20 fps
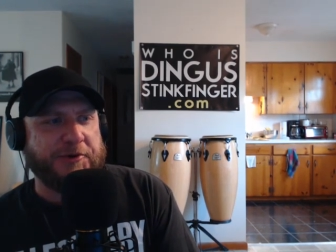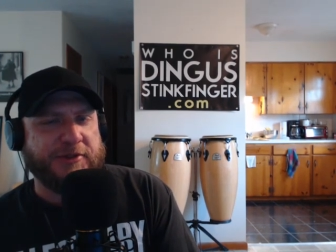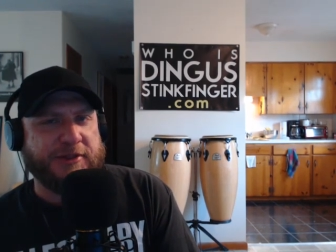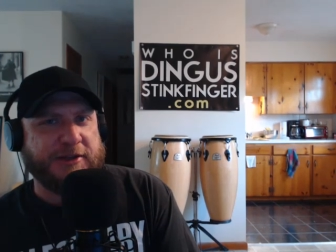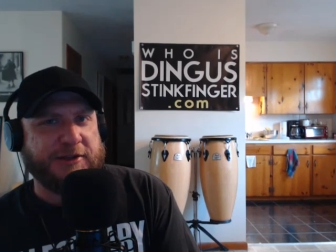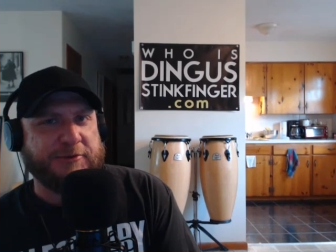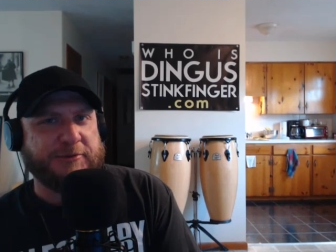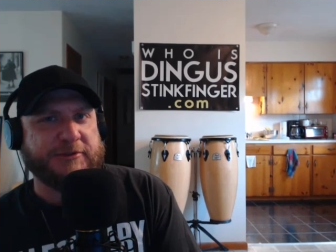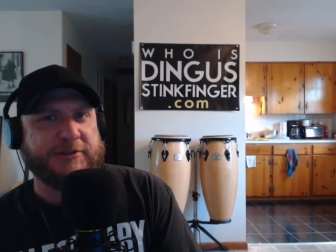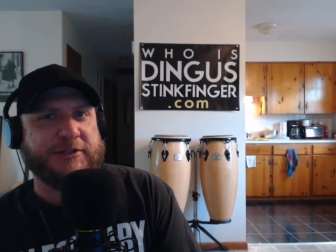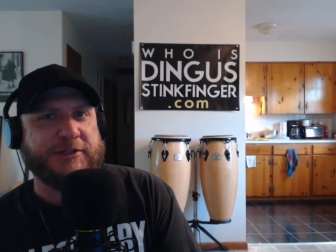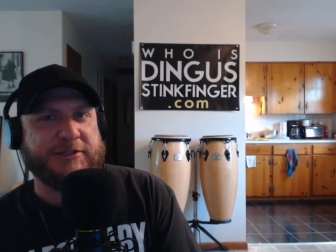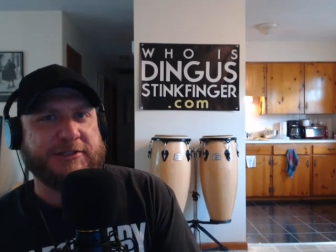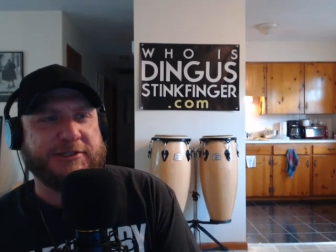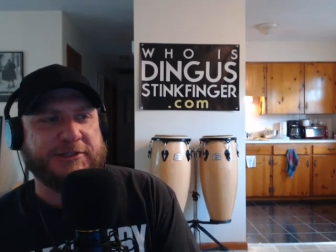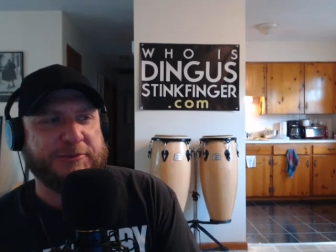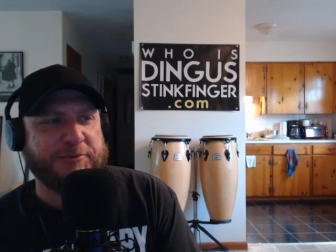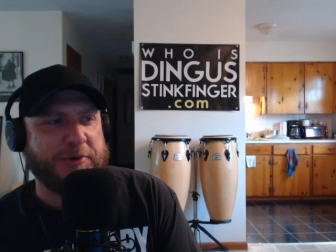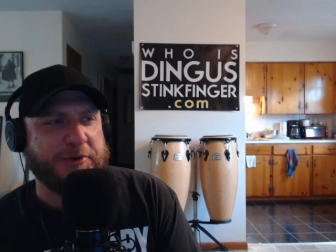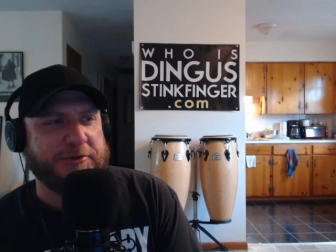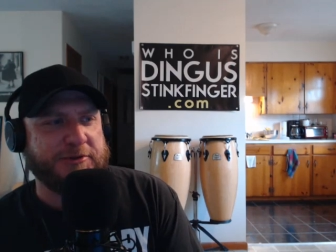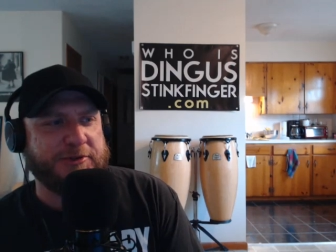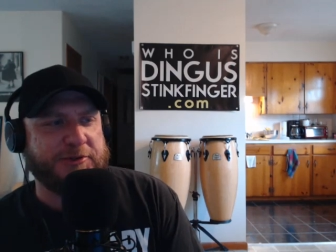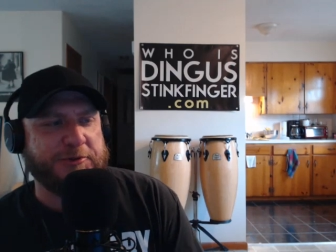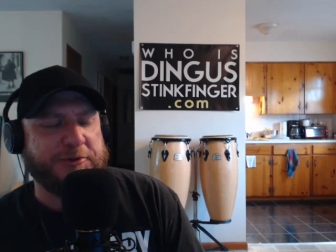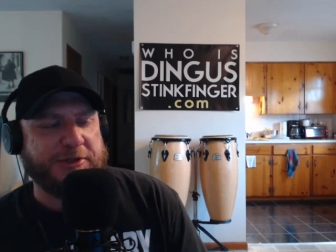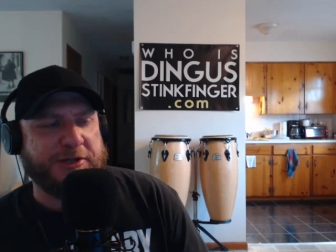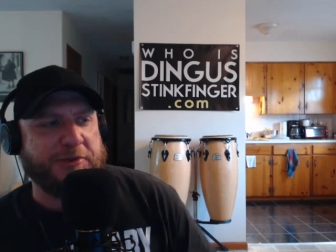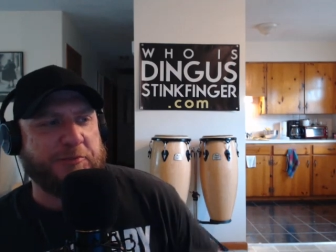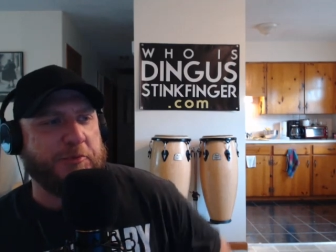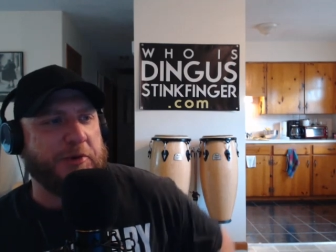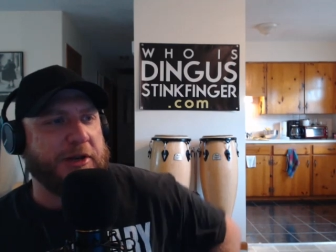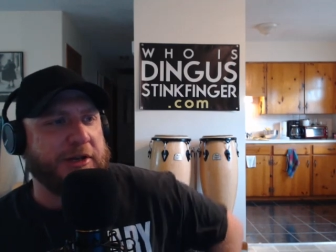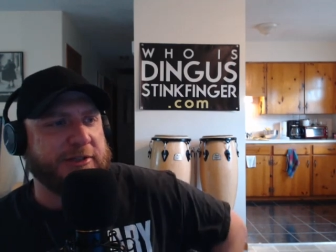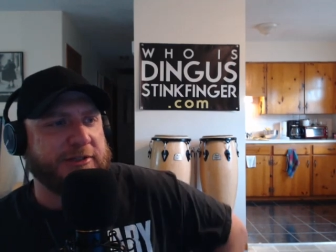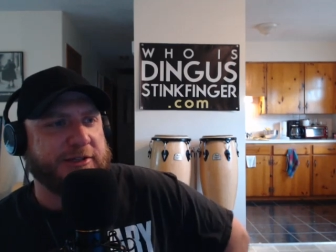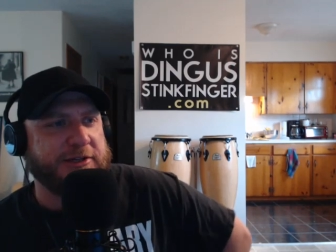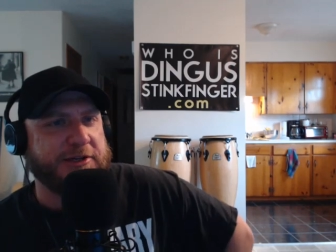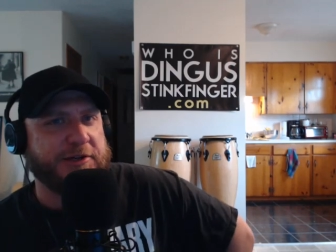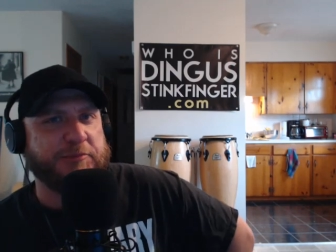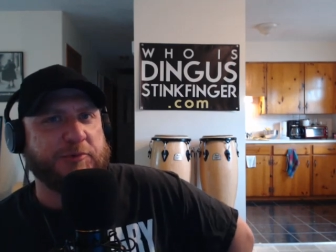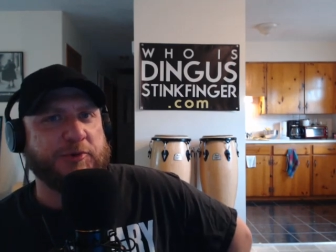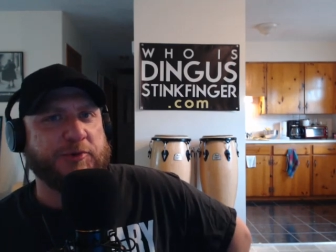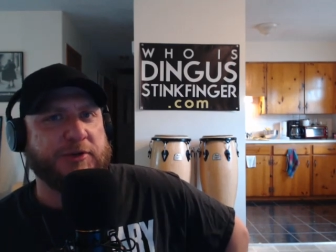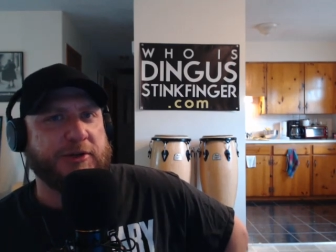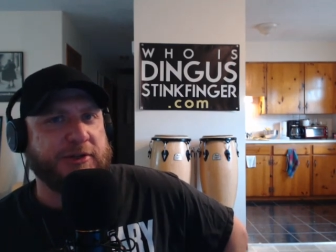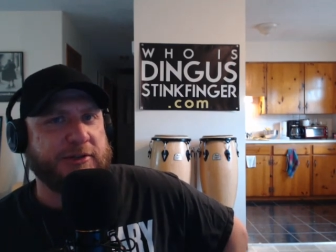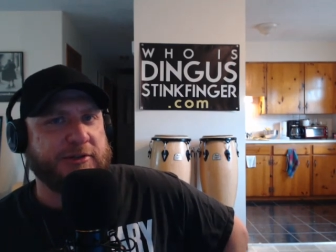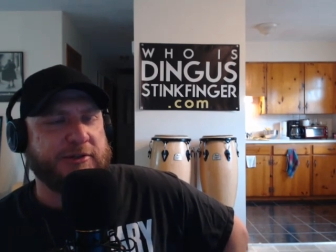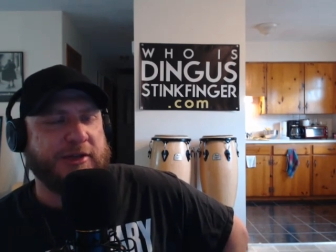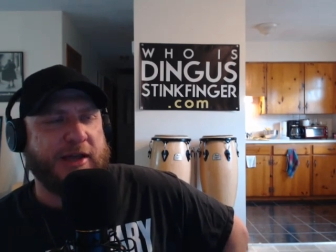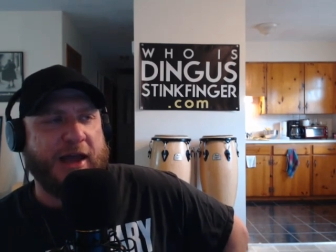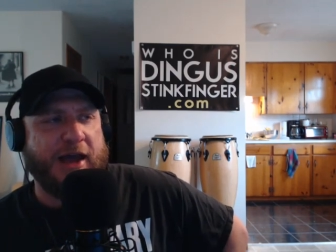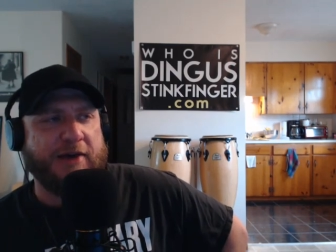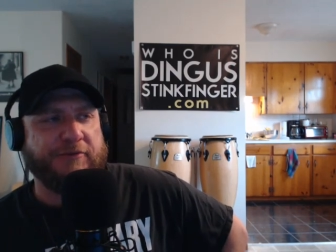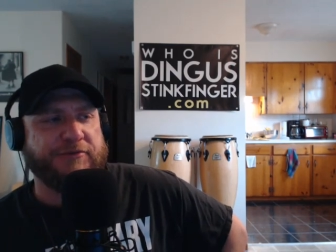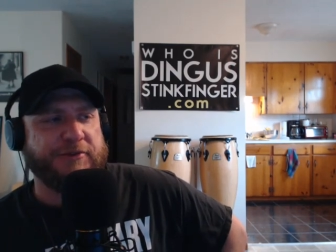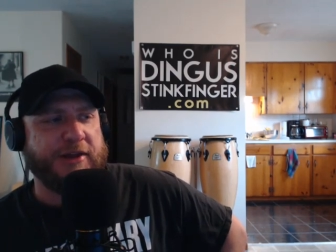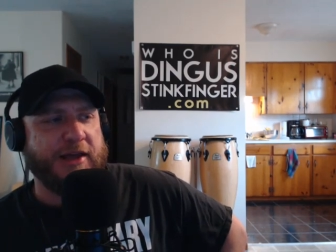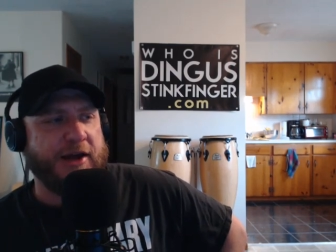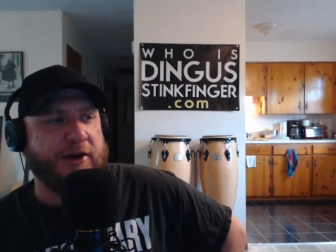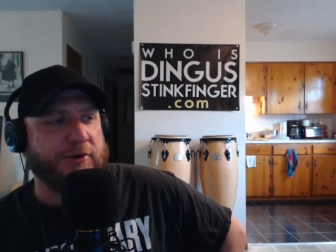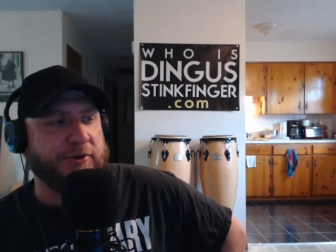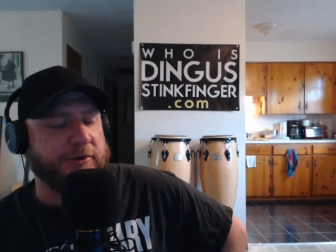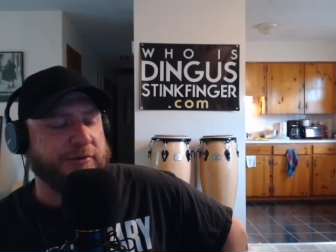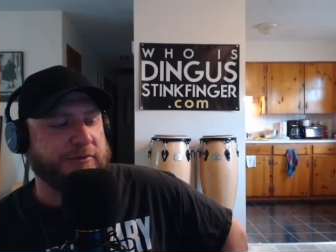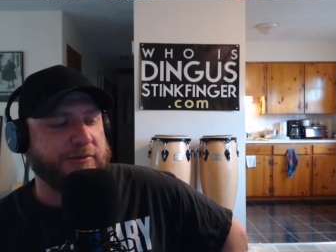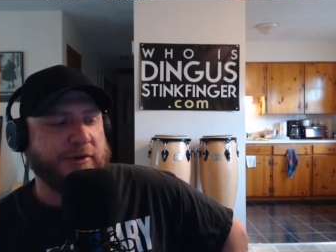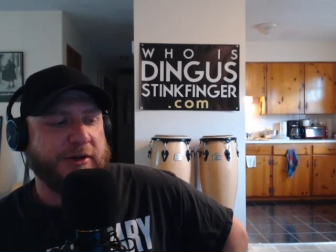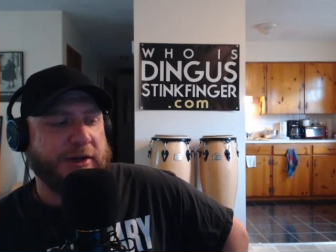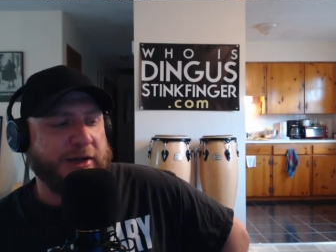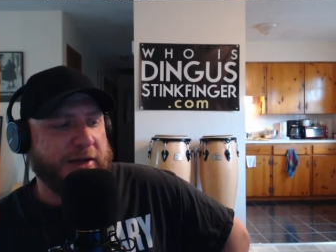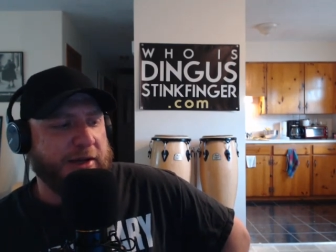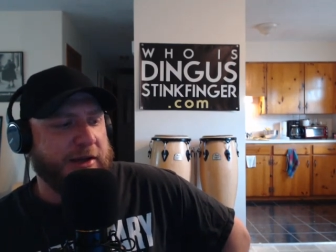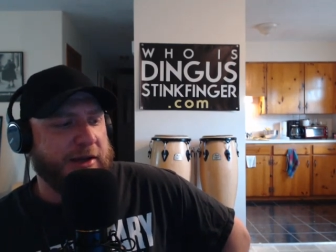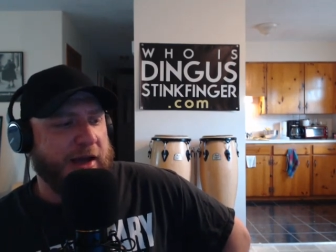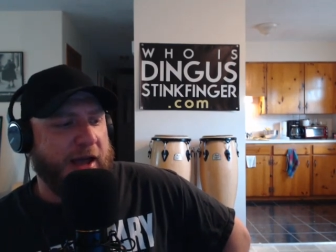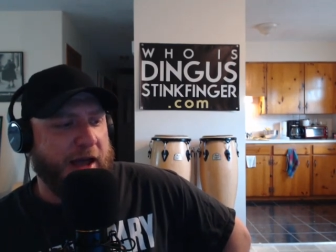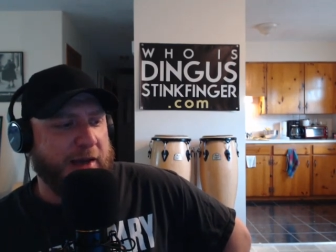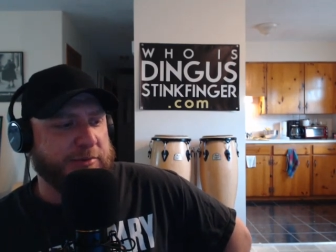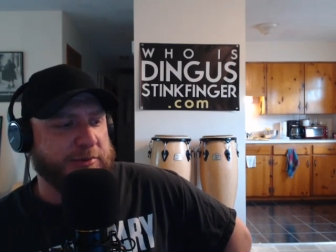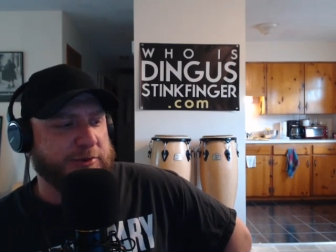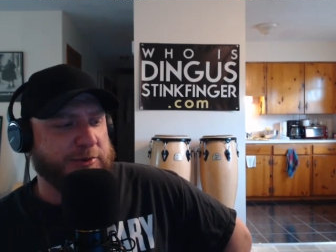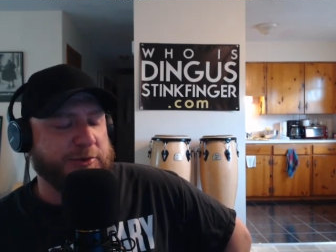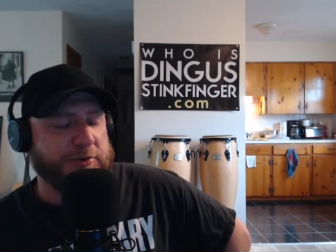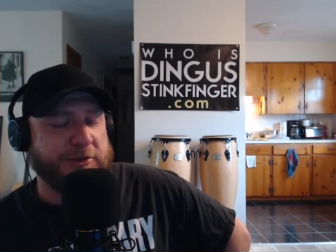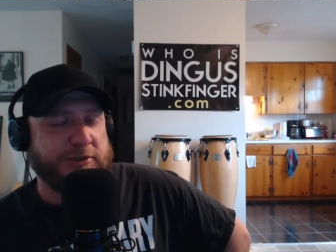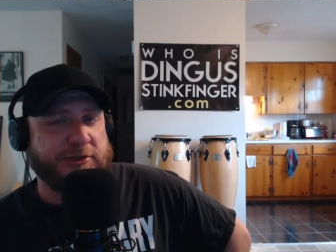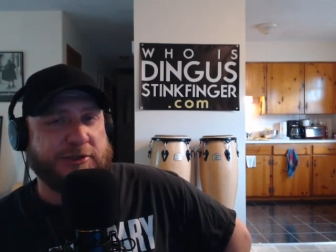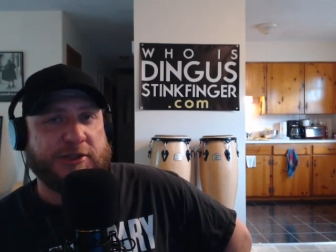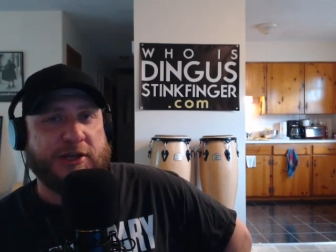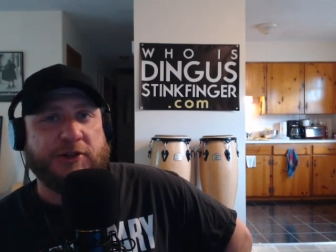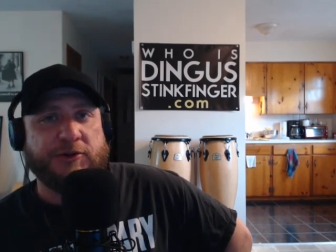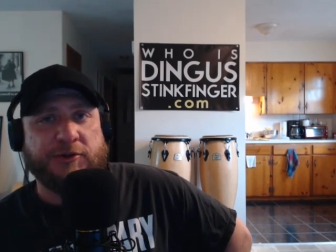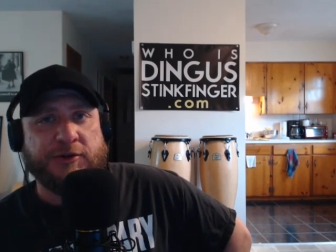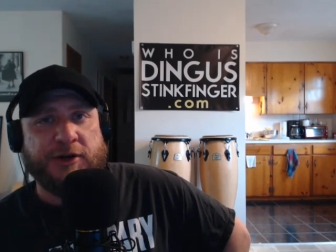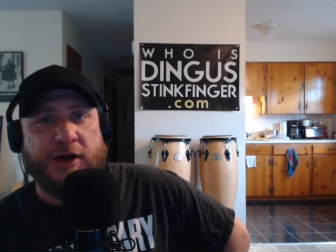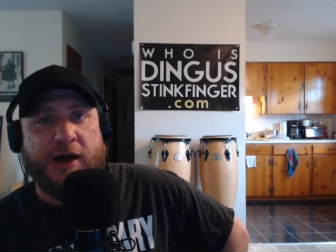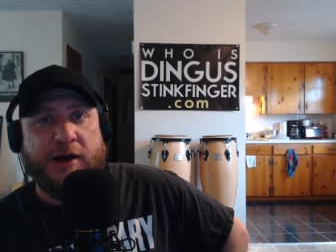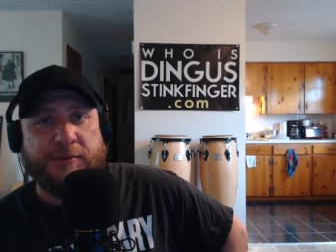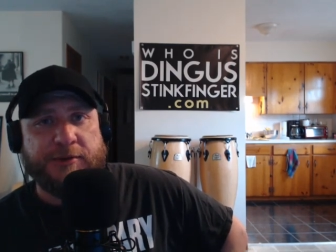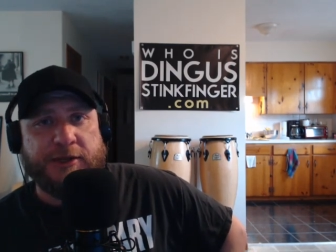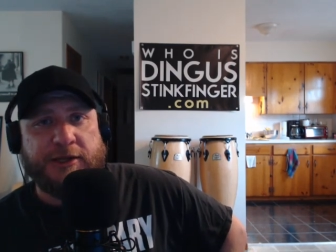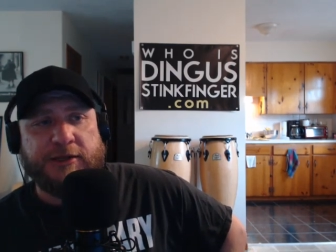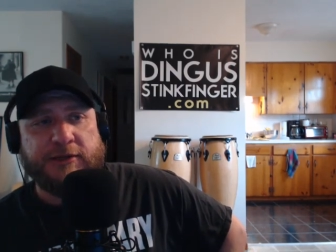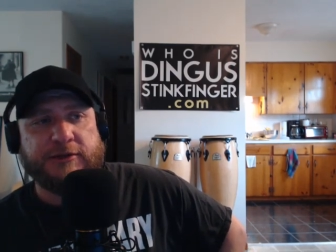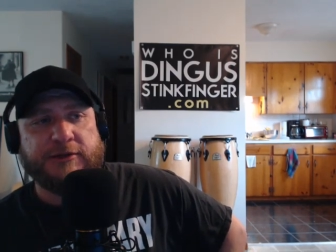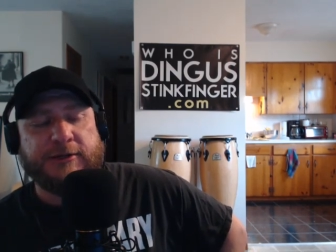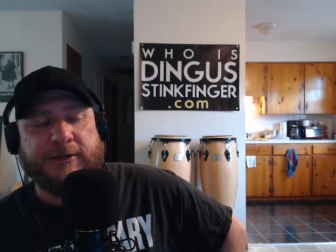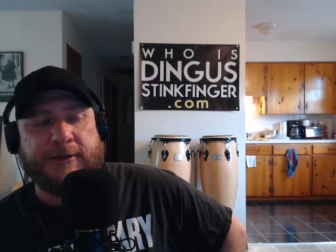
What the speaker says: I think he was initially supposed to do 10 minutes, ended up doing a half an hour of absolutely stellar comedy.